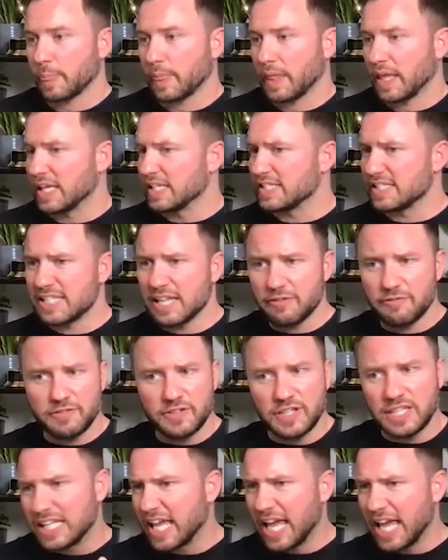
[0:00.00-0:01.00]
It's
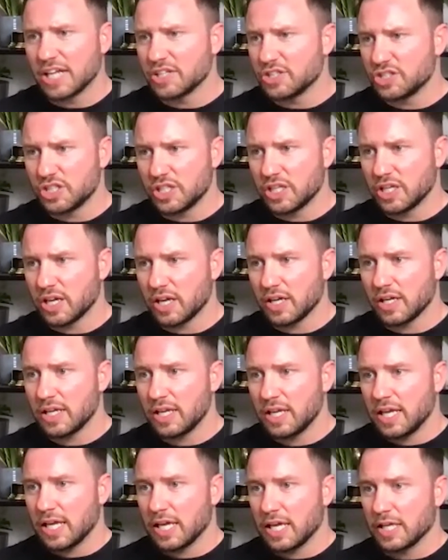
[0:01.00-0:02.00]
definitely edgier,
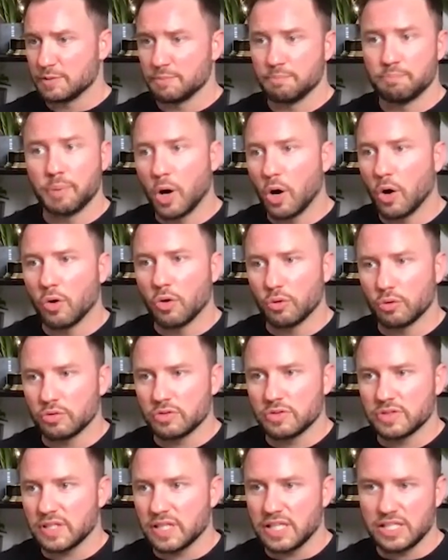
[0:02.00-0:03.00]
it's
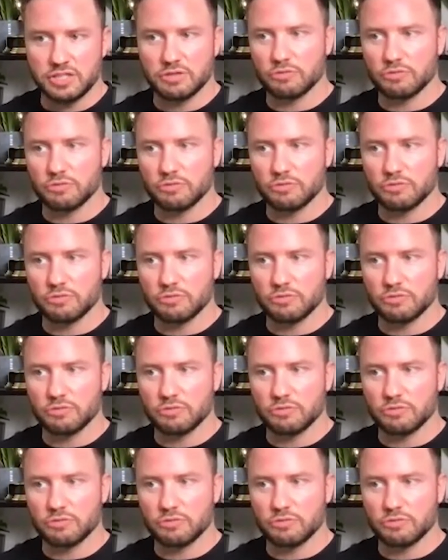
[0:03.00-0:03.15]
bold, it's